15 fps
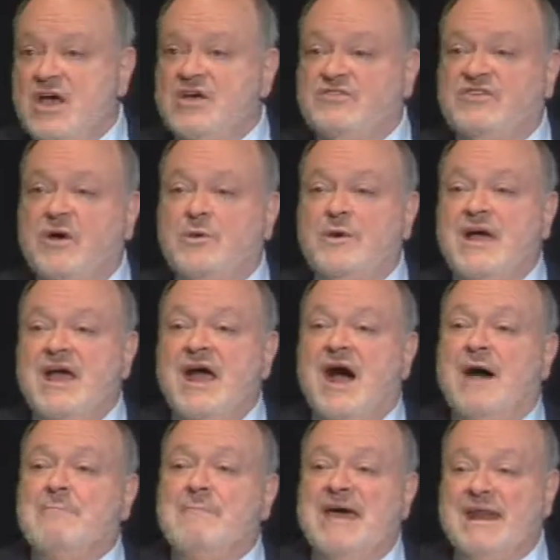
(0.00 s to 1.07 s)
So
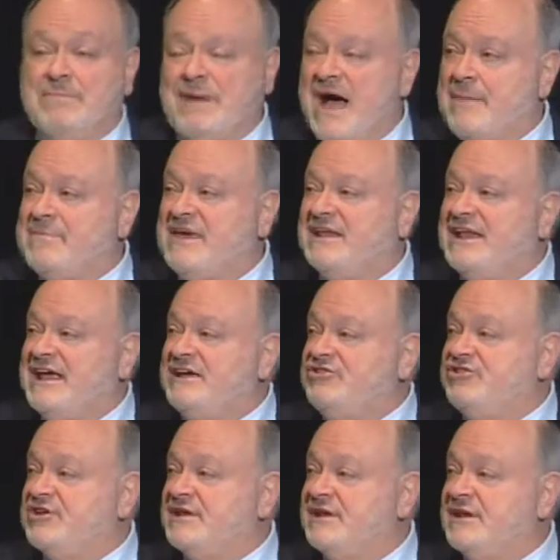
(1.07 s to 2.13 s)
a
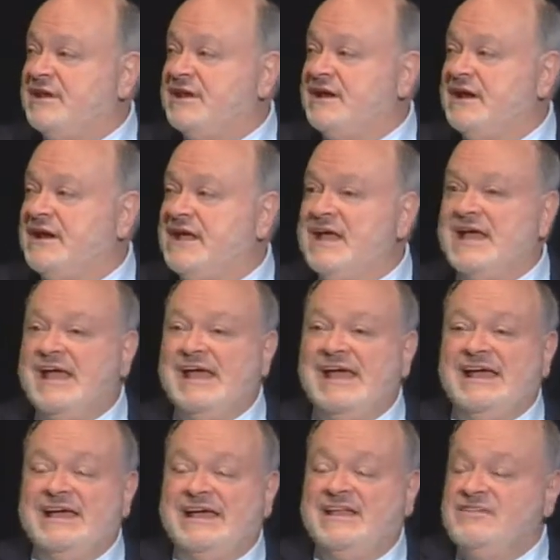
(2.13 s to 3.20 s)
metapopulation
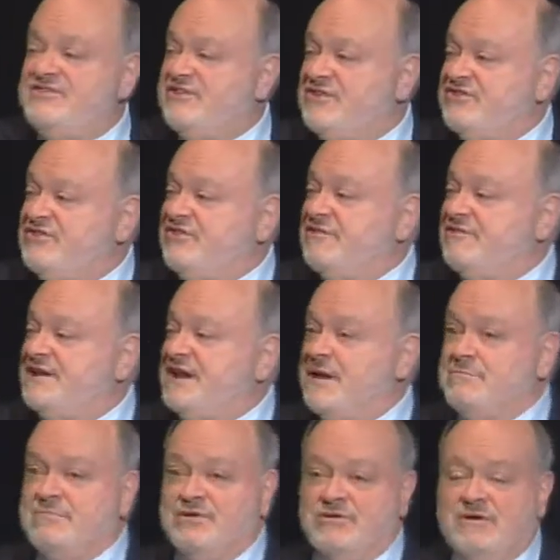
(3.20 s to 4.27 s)
consists of a
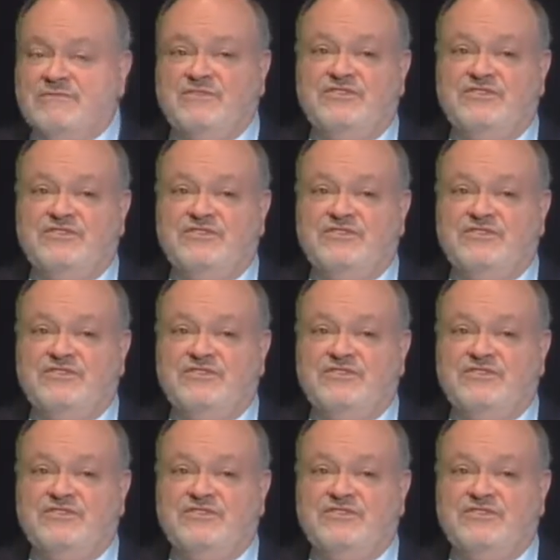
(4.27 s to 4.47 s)
number of